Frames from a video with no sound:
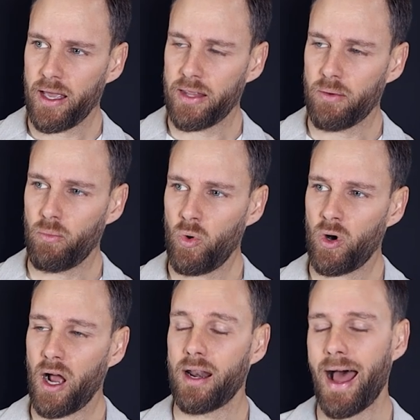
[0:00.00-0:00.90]
And the
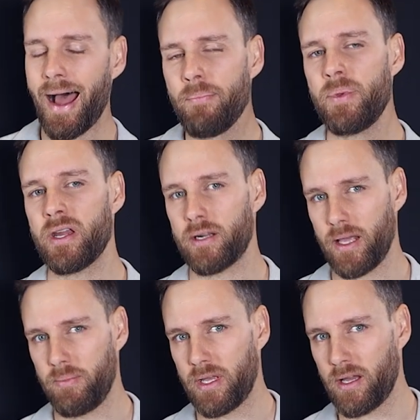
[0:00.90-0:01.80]
more unhappier
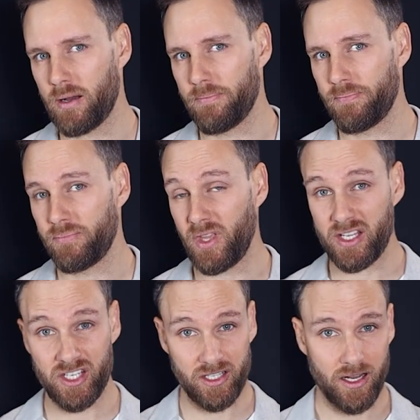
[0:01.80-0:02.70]
they become.
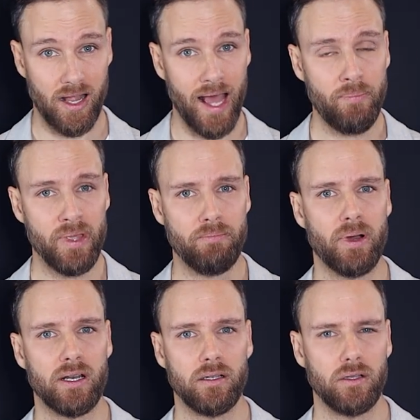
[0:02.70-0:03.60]
Not just unhappy,
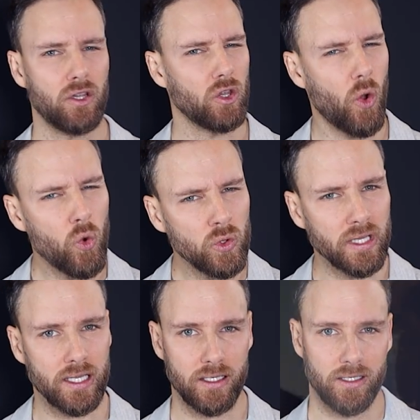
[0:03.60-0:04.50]
but
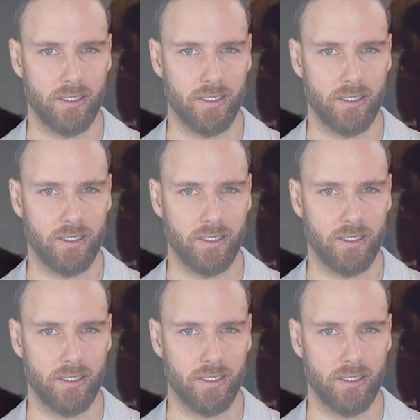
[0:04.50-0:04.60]
lonely.